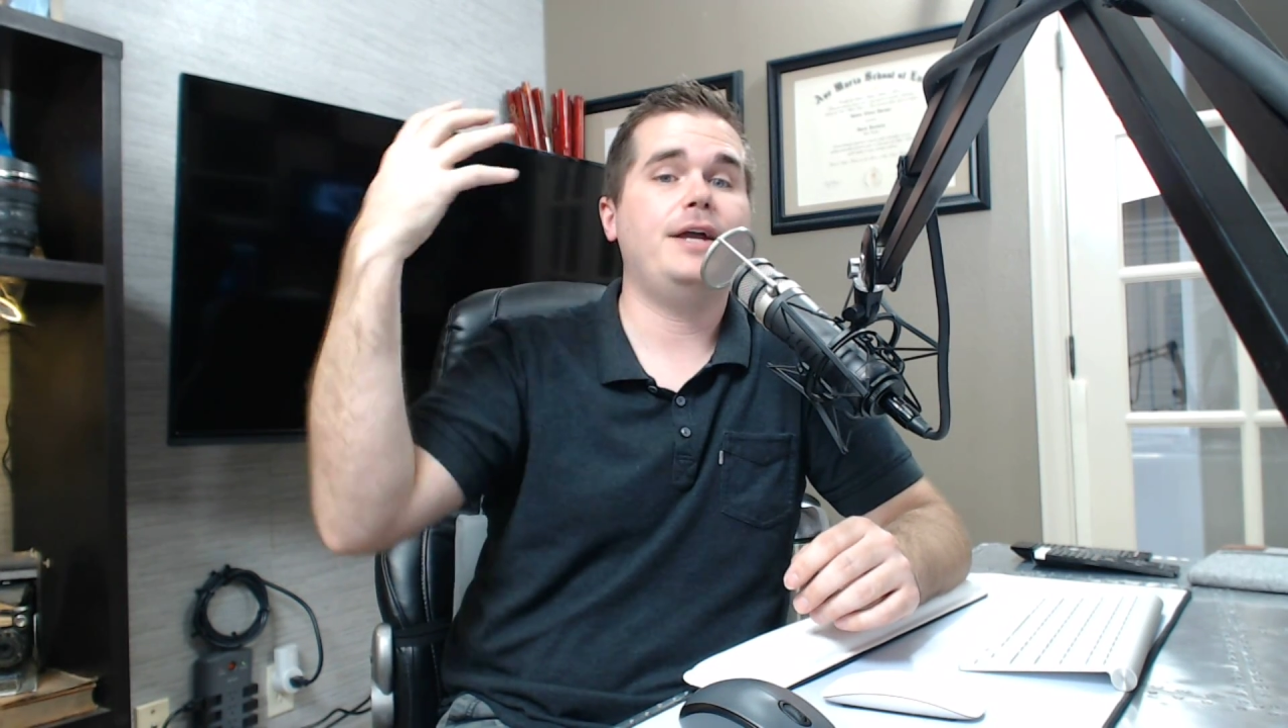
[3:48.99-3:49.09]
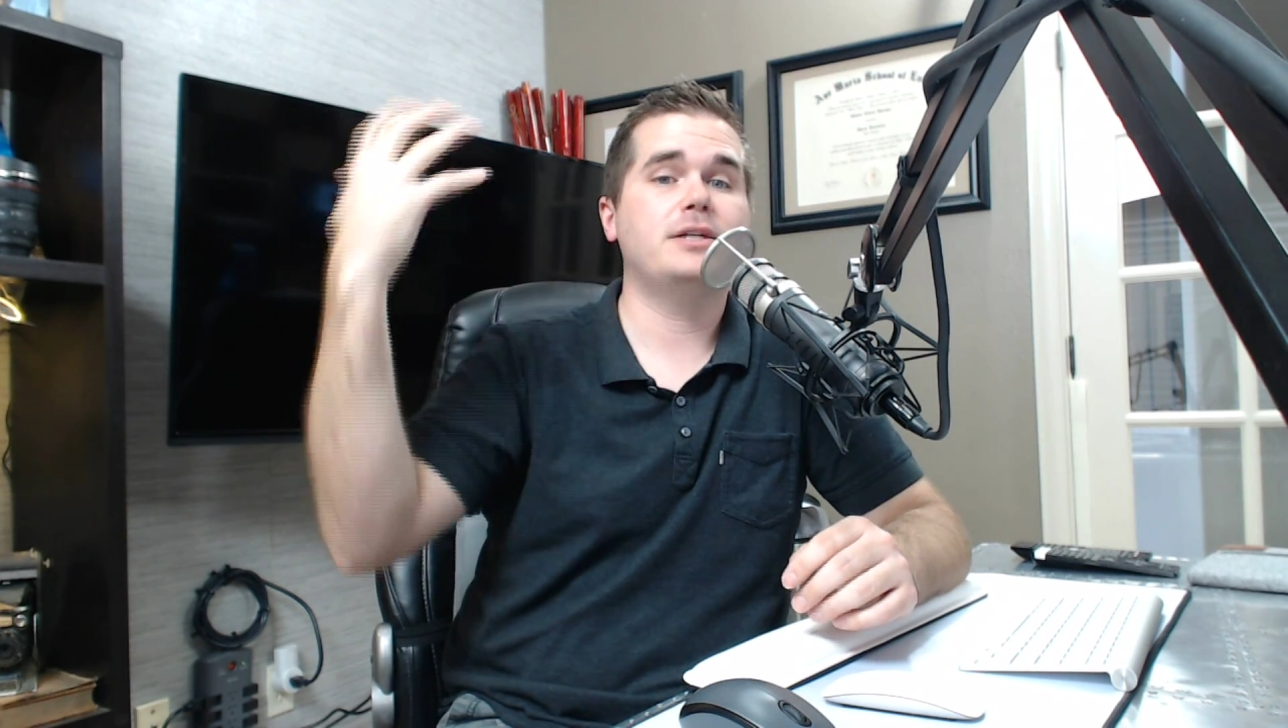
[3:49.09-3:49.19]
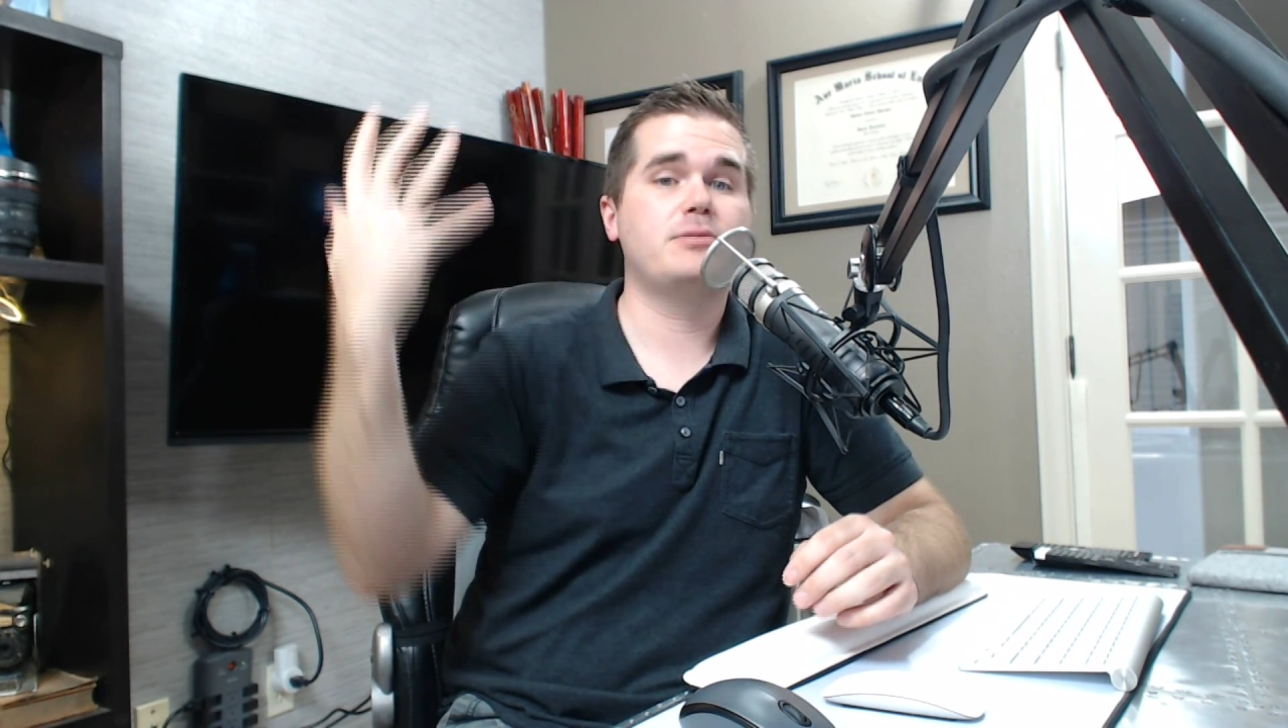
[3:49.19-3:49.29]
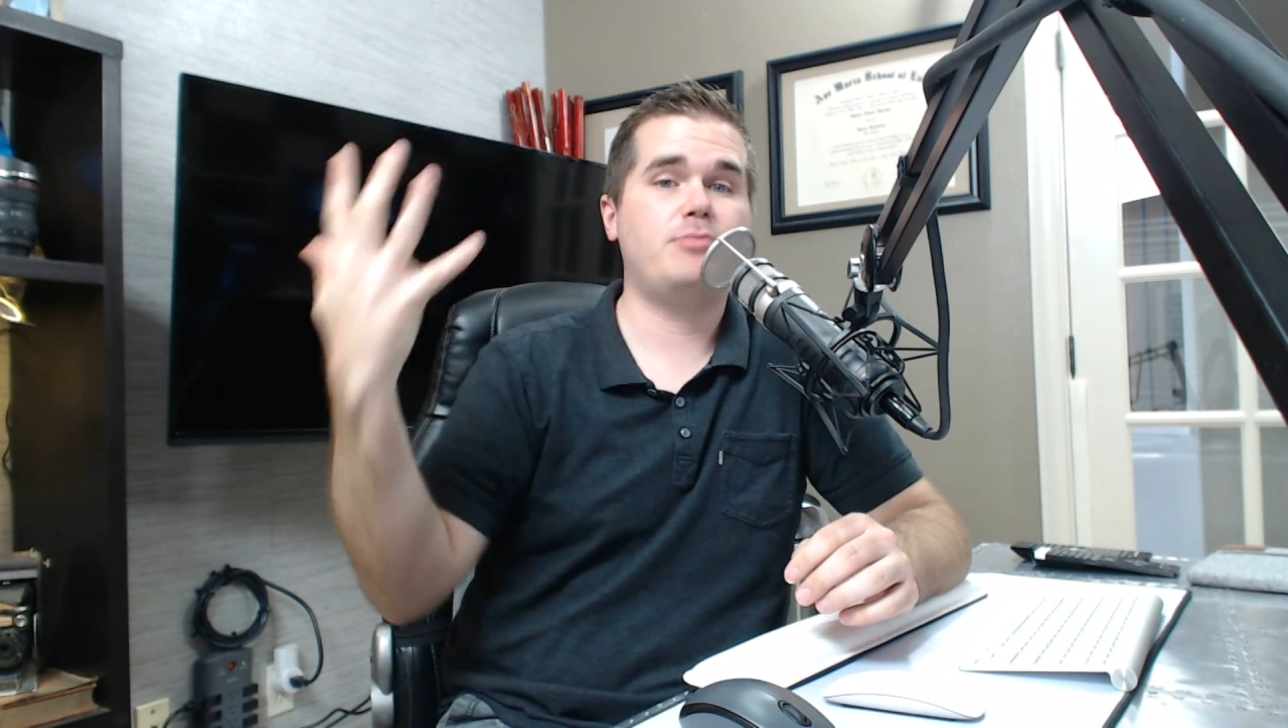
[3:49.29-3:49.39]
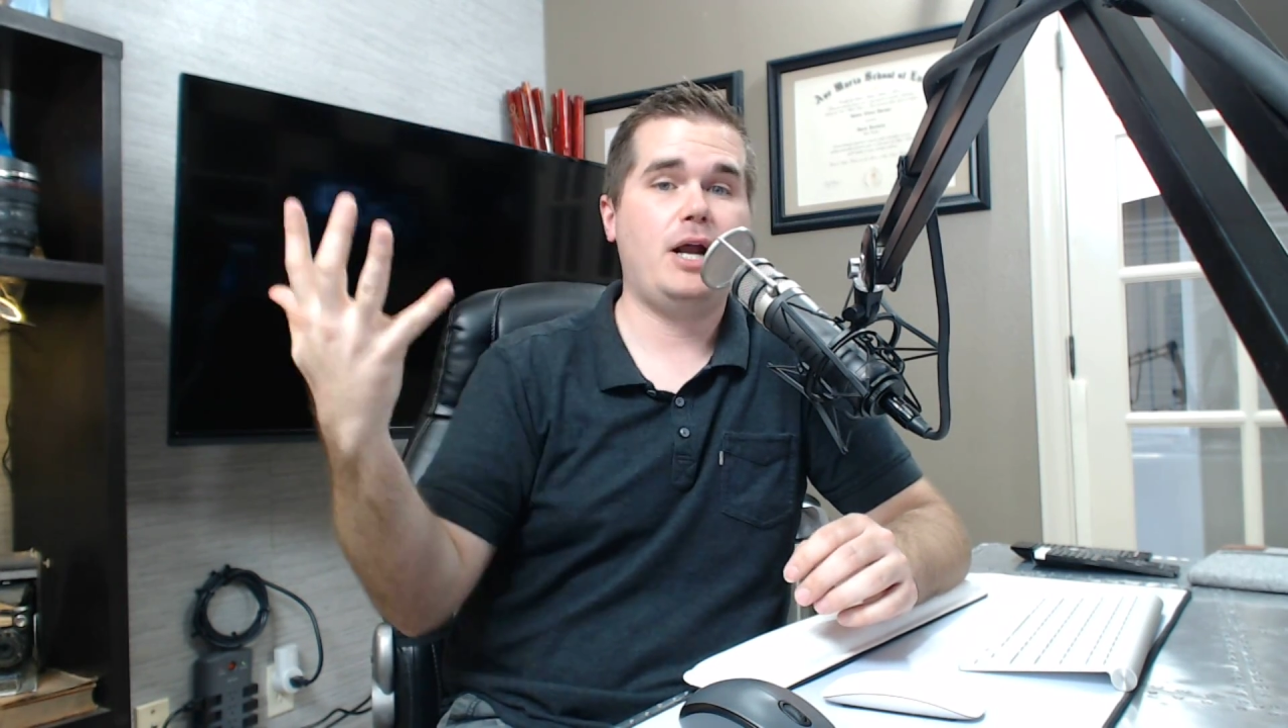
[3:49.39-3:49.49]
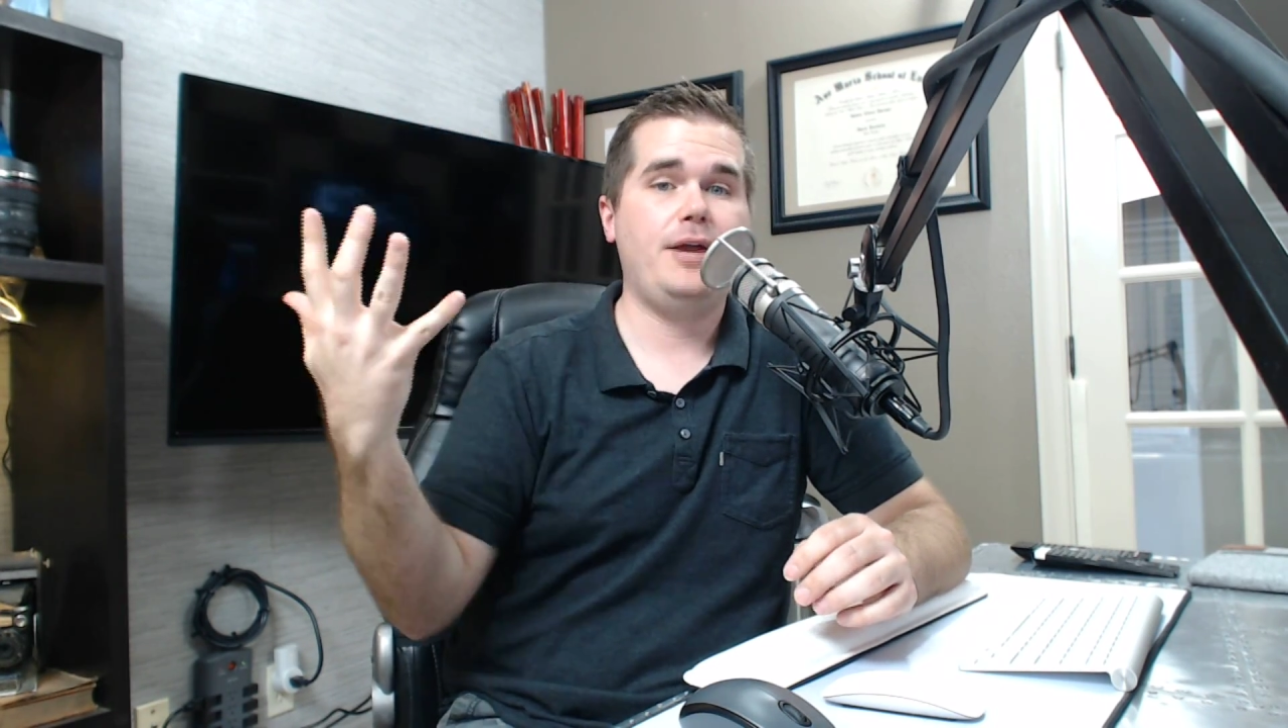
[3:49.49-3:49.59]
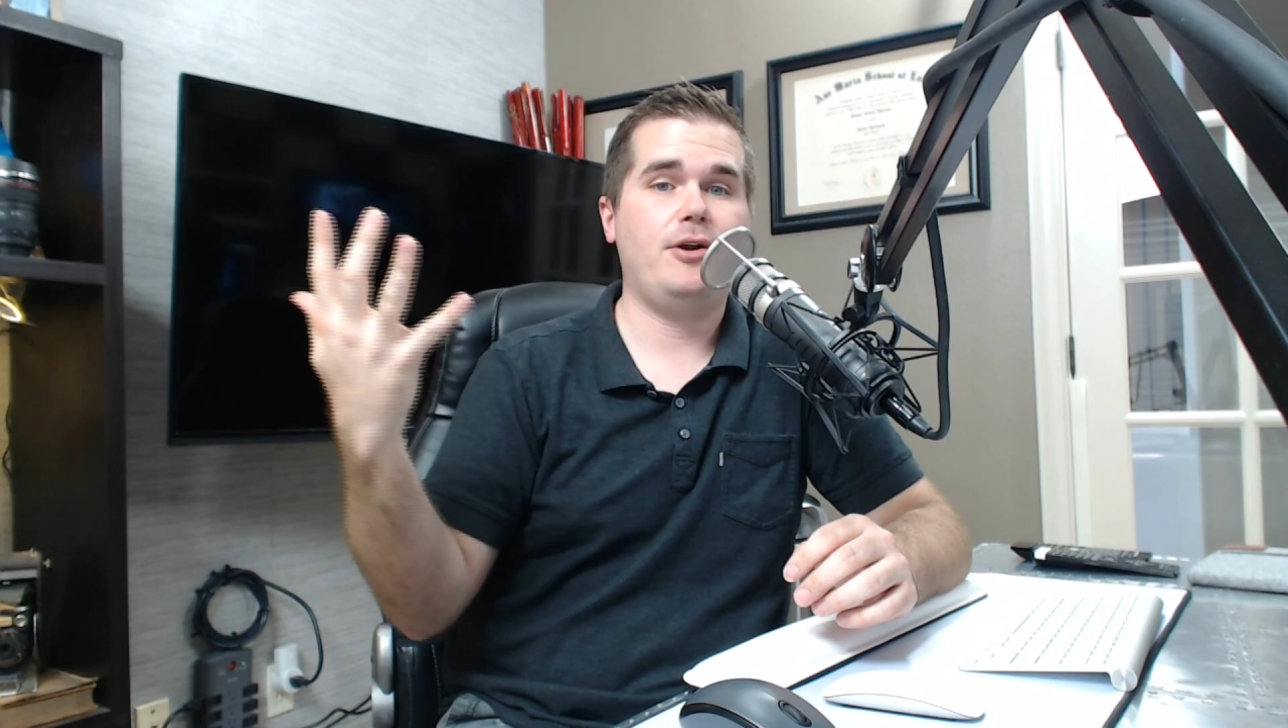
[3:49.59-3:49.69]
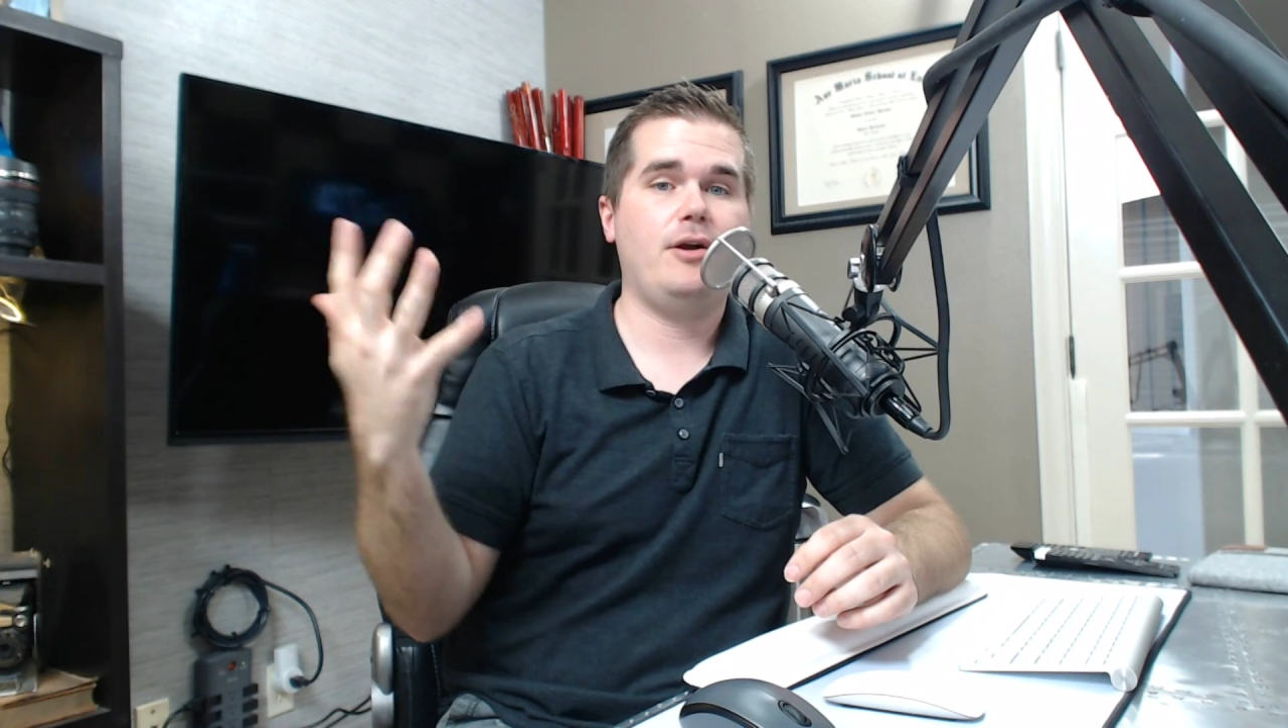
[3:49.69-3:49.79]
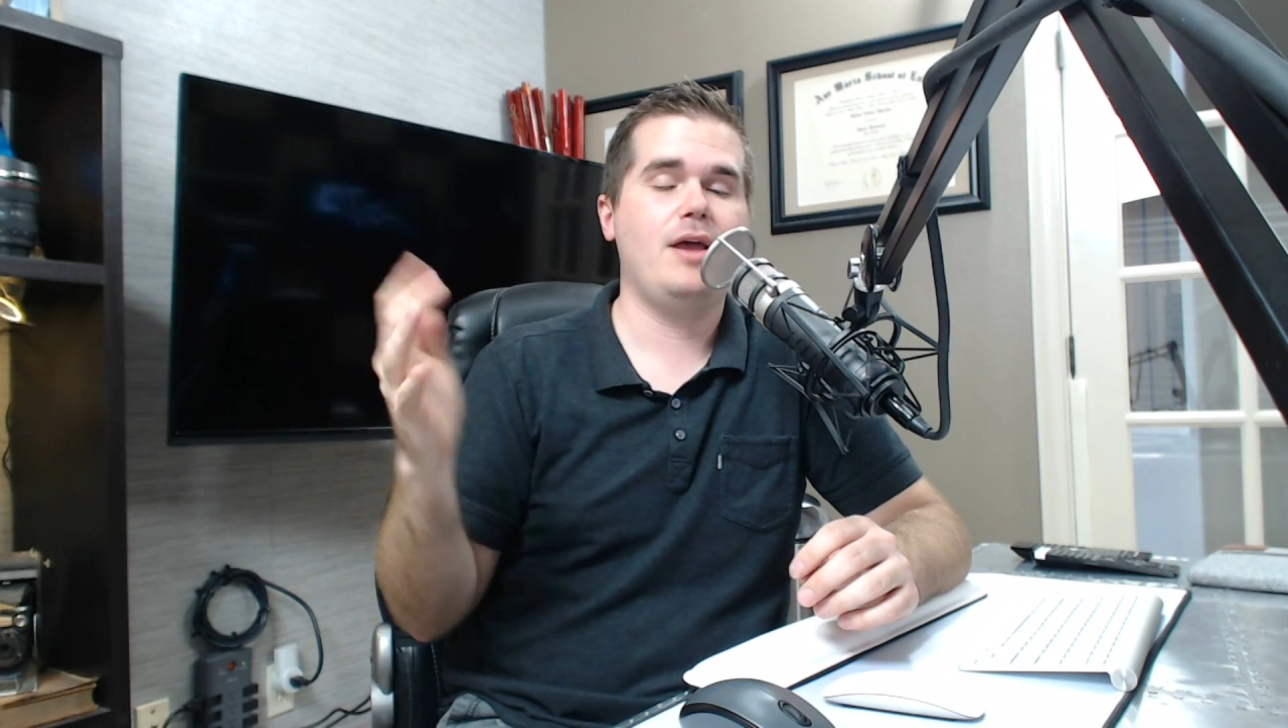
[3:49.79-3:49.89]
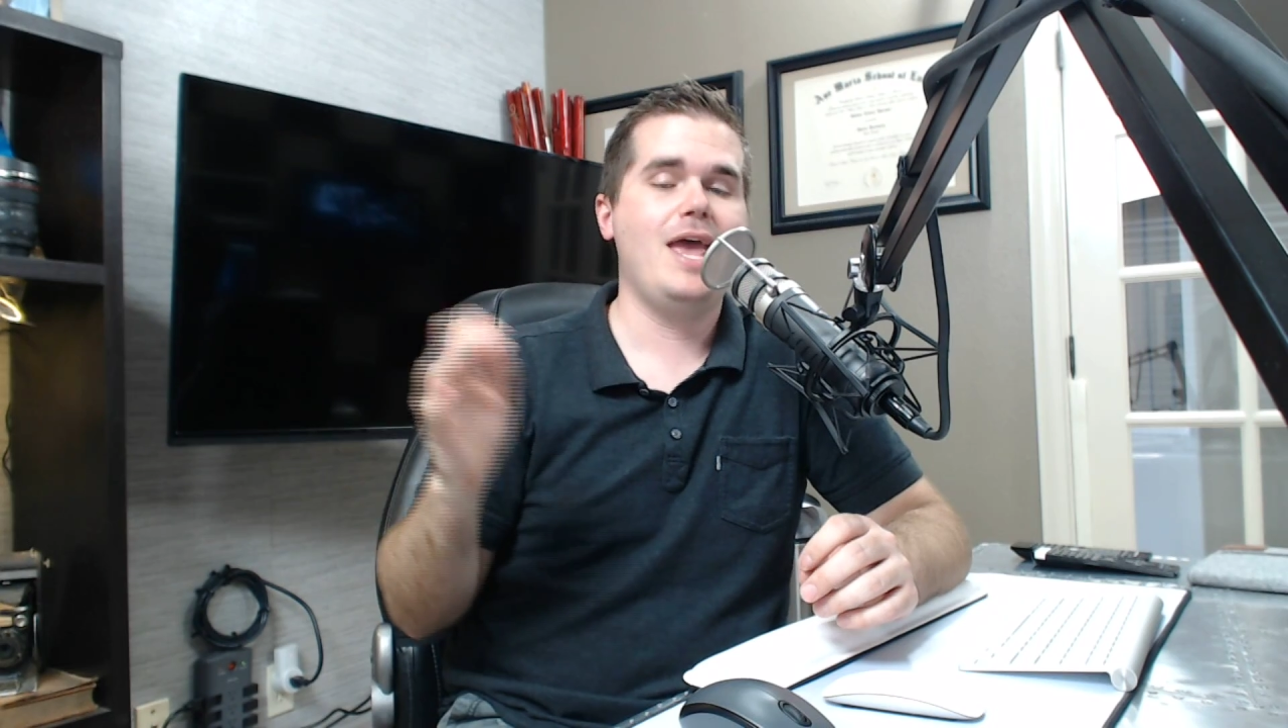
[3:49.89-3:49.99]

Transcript: is brighter.